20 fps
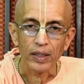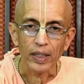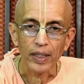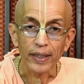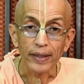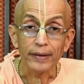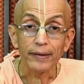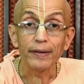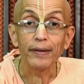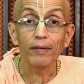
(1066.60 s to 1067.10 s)

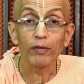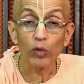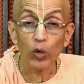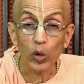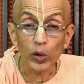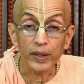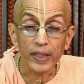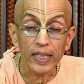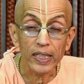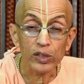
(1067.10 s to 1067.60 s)
a
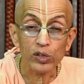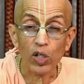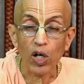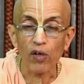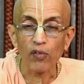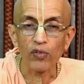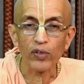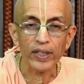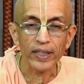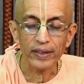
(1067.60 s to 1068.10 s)
devotee's
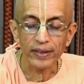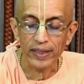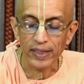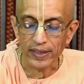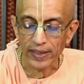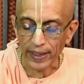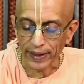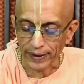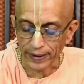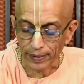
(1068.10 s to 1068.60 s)
offering
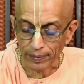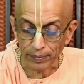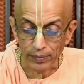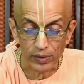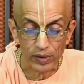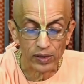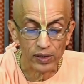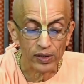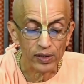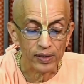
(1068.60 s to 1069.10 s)
these
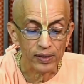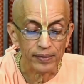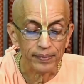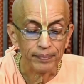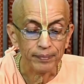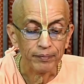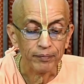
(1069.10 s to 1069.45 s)
items.